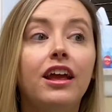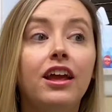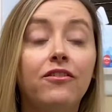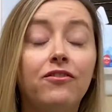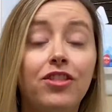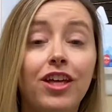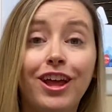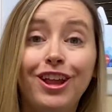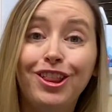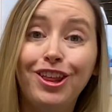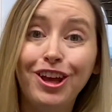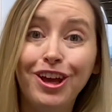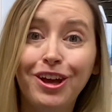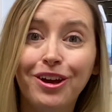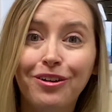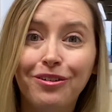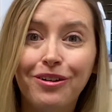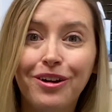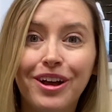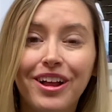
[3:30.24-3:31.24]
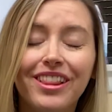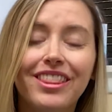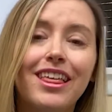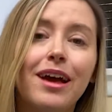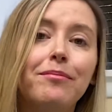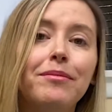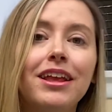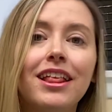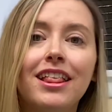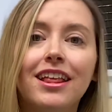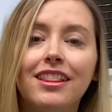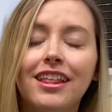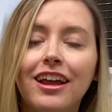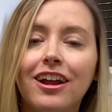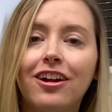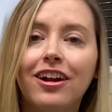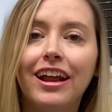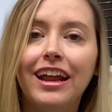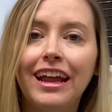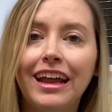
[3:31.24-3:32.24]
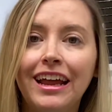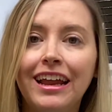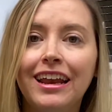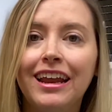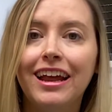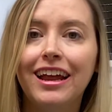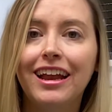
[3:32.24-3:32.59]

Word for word: If they do, that means that they are in